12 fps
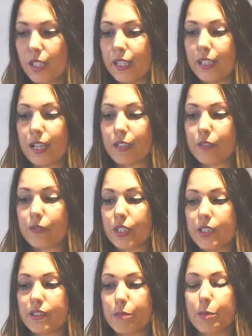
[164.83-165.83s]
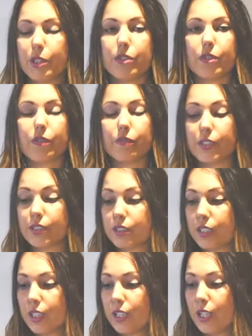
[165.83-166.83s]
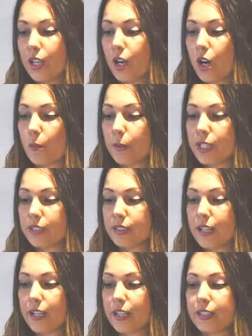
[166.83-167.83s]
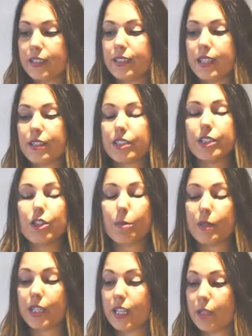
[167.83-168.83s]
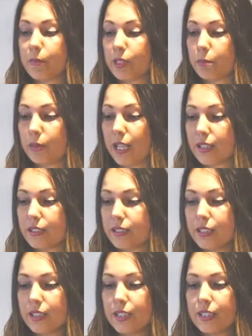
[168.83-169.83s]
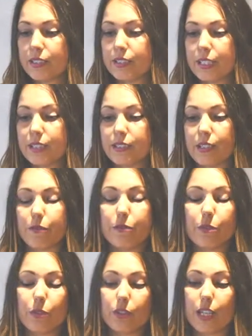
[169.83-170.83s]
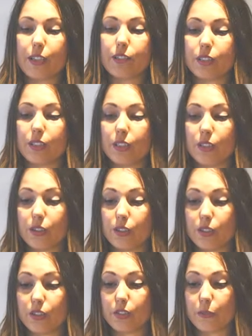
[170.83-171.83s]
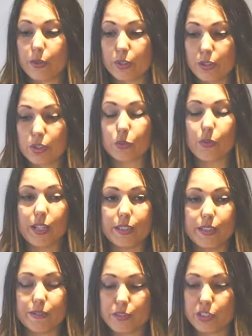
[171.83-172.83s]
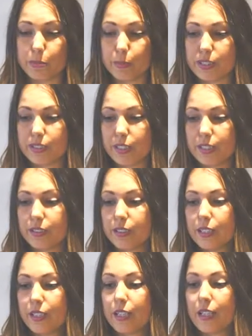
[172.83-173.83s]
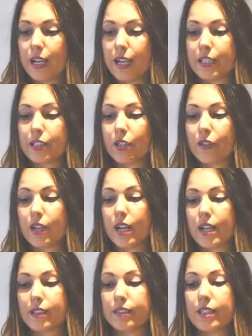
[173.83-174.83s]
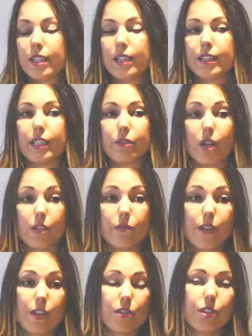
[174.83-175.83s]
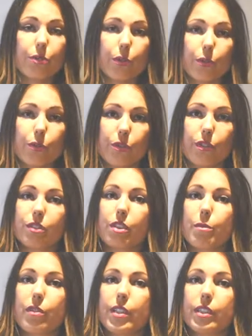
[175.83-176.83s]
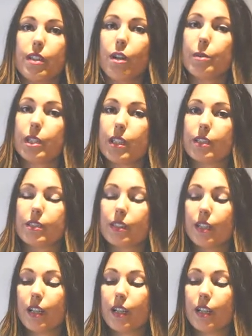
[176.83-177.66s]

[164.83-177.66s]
In light of this, the picture of first hominins diet is largely dominated by plants, seeds and fruit like our close relative chimpanzees, and on the other hand, the craniofacial structure of some of these hominins